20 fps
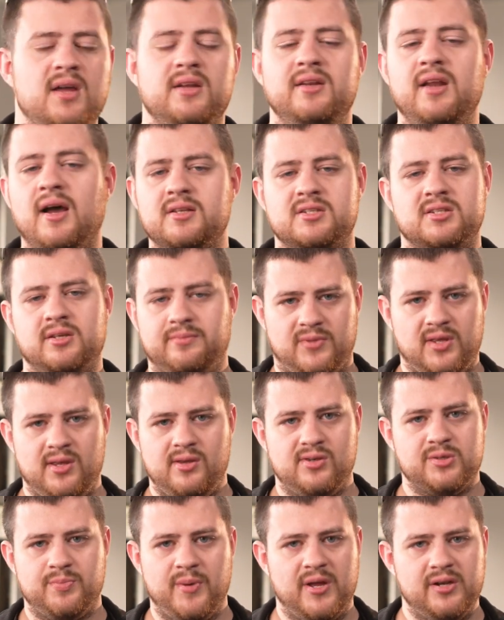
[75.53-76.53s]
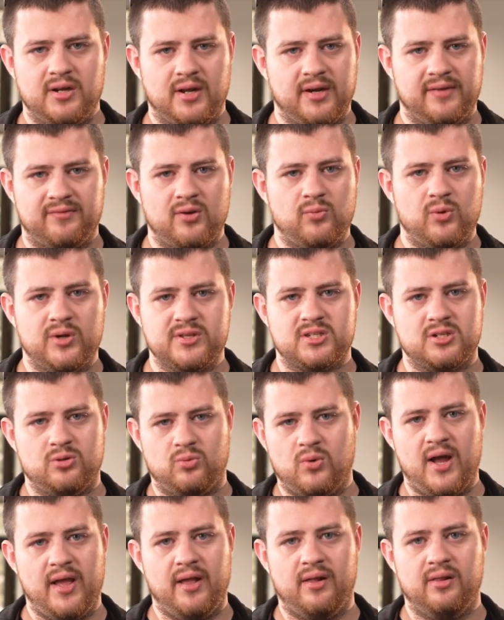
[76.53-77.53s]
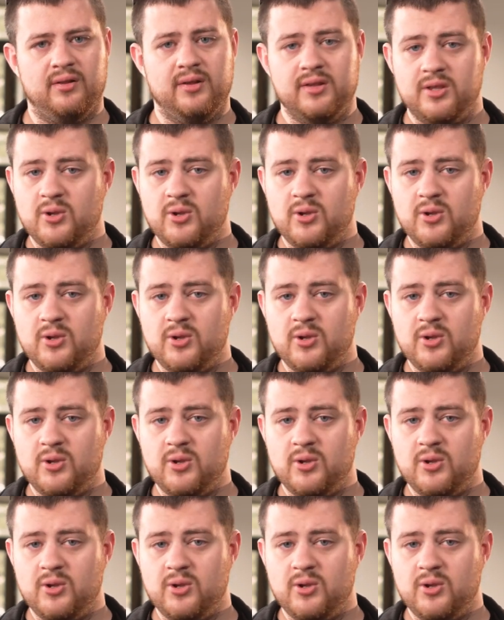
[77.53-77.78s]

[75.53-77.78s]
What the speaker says: not something you spend on every once in a while.